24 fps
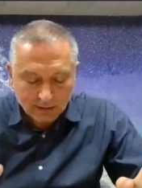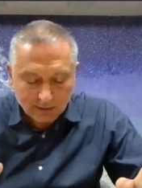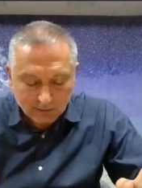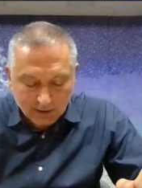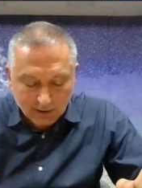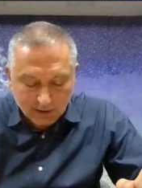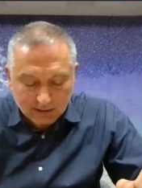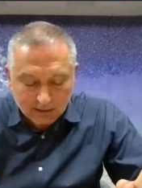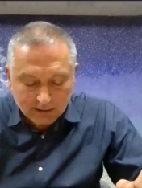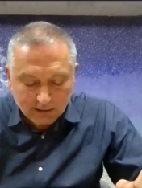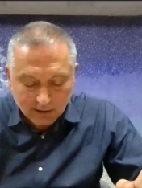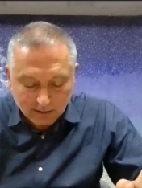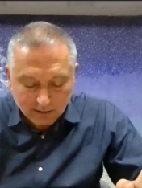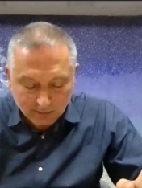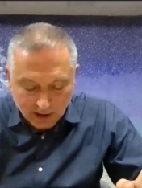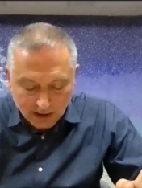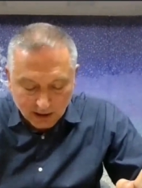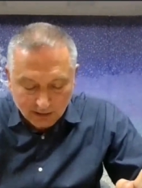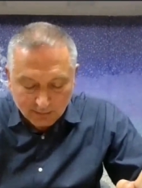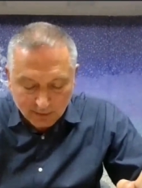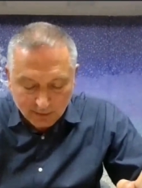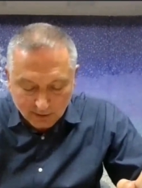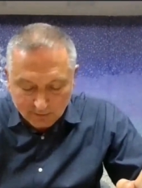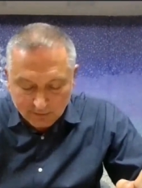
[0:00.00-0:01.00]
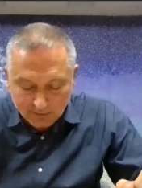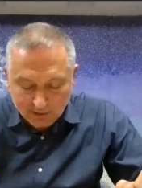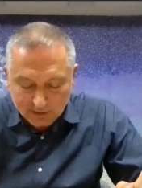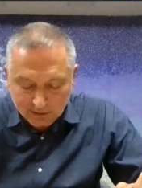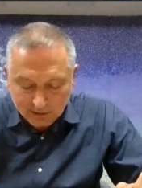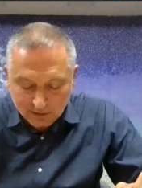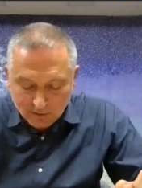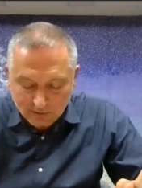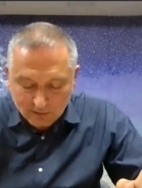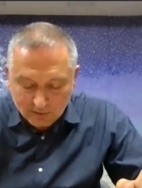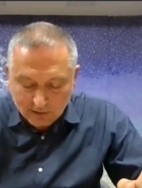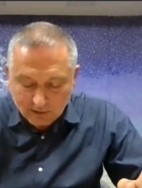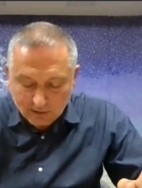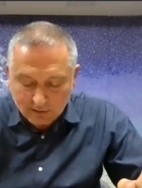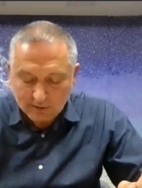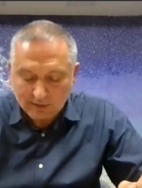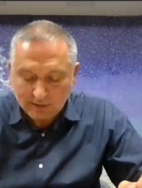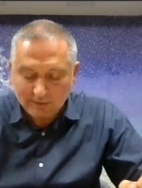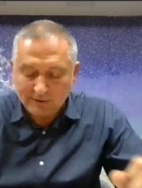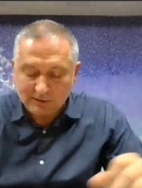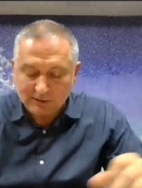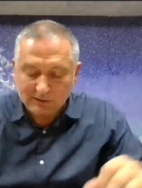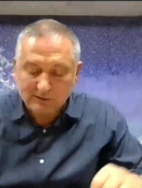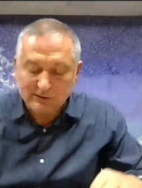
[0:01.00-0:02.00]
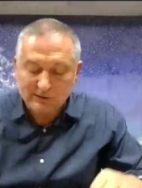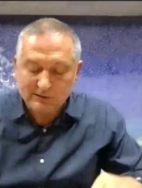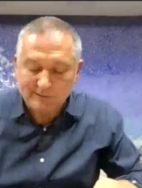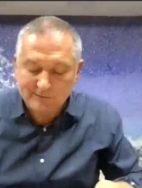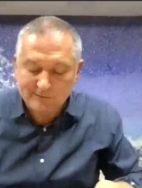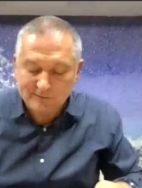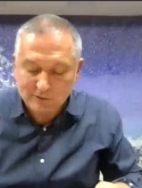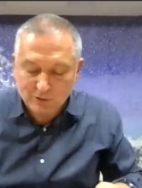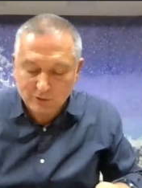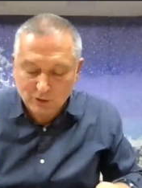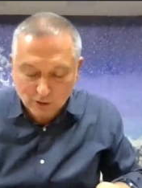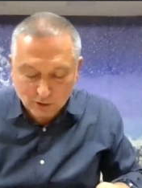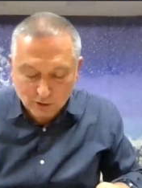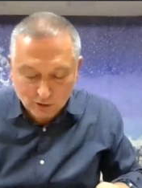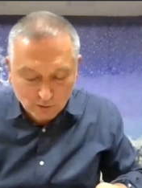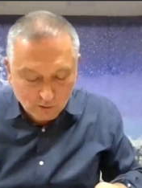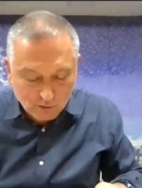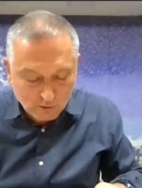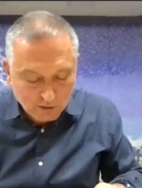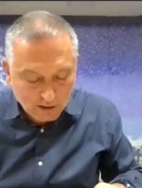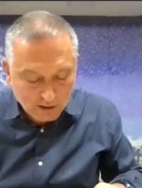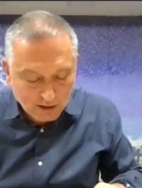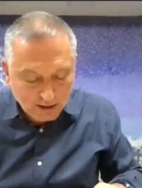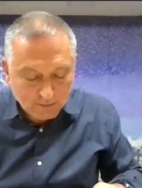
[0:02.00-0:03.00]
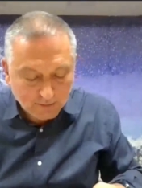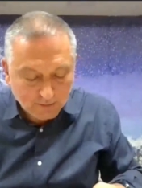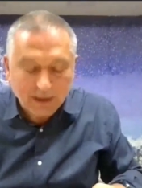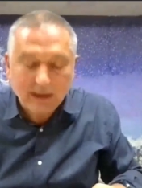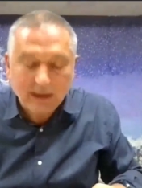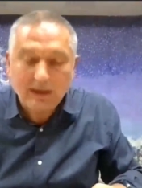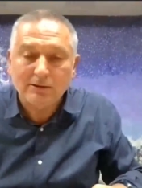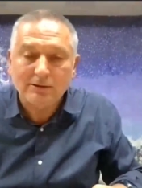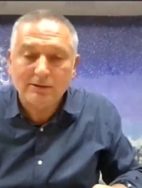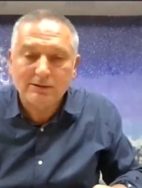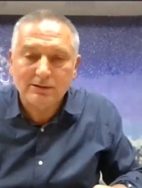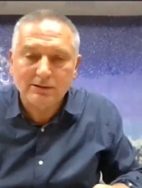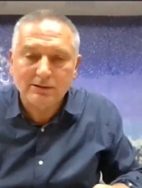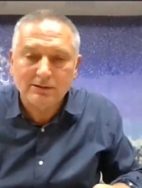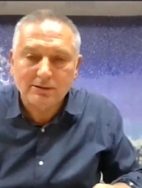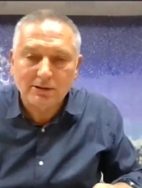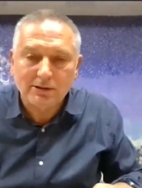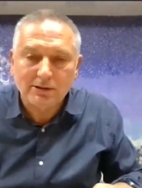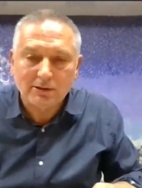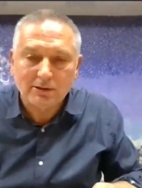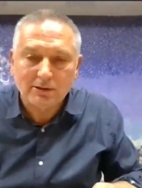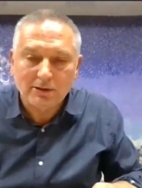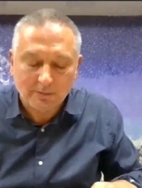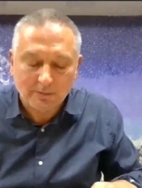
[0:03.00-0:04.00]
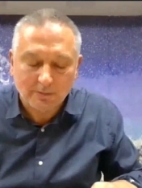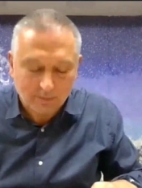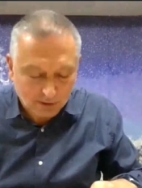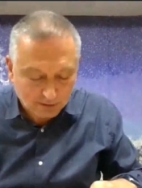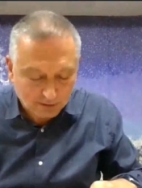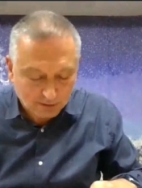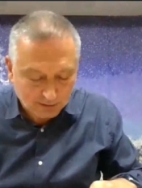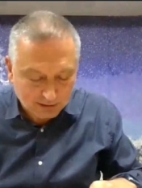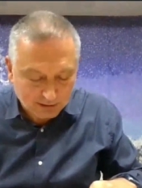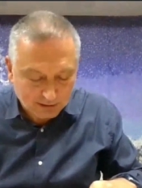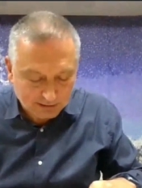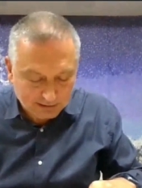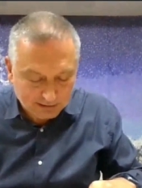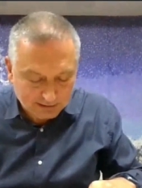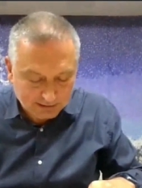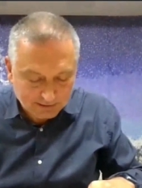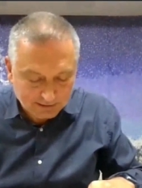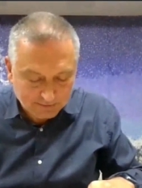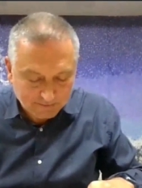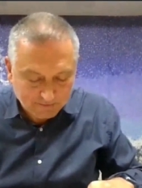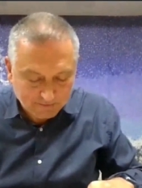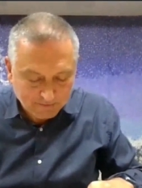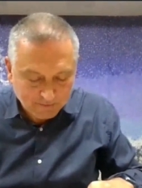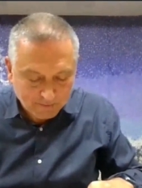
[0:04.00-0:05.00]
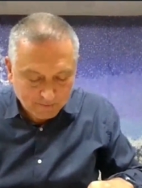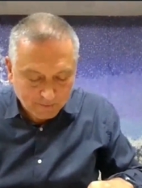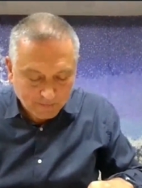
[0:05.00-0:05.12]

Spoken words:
The narrator in my previous novel, The Physics of Sorrow, insisted upon this.